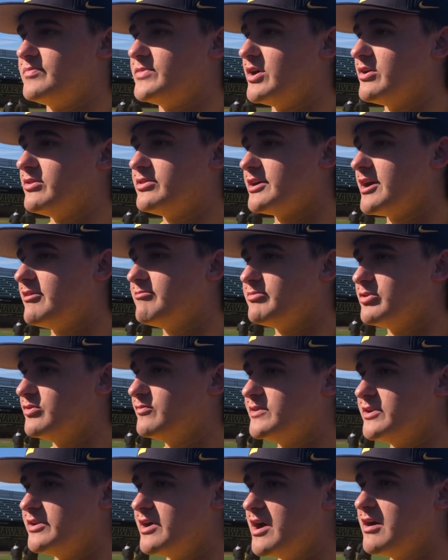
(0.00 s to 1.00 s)
Don't think I've
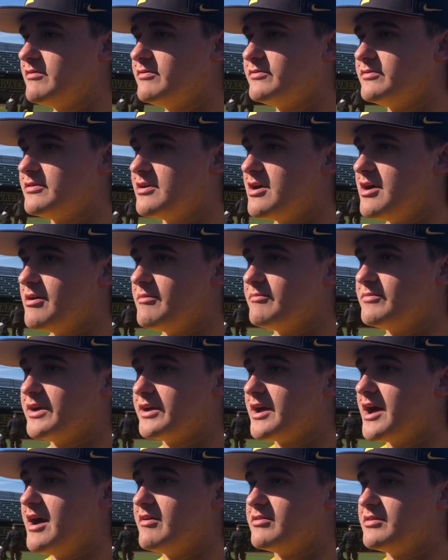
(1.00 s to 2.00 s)
proved enough.
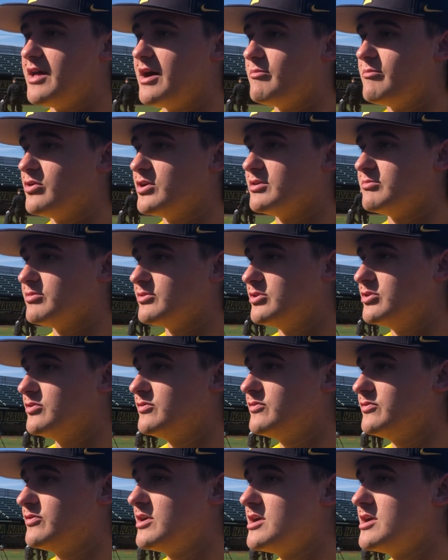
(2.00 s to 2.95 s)
Think I have a lot more to prove.